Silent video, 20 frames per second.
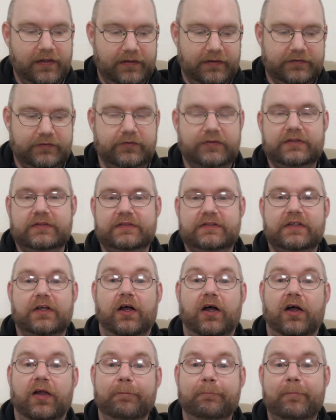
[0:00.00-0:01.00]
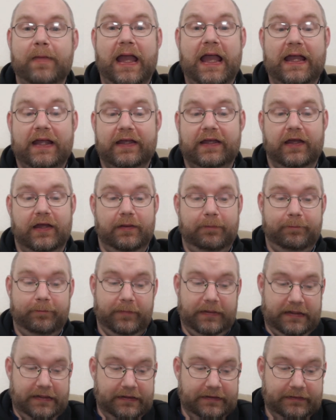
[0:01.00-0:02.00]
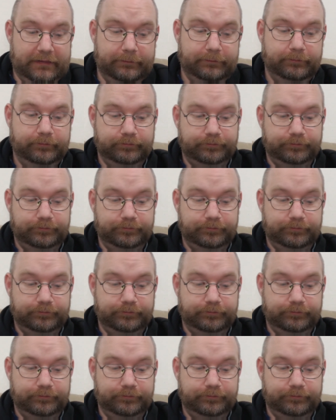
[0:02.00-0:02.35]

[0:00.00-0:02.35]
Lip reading: This one's called Back Up Man.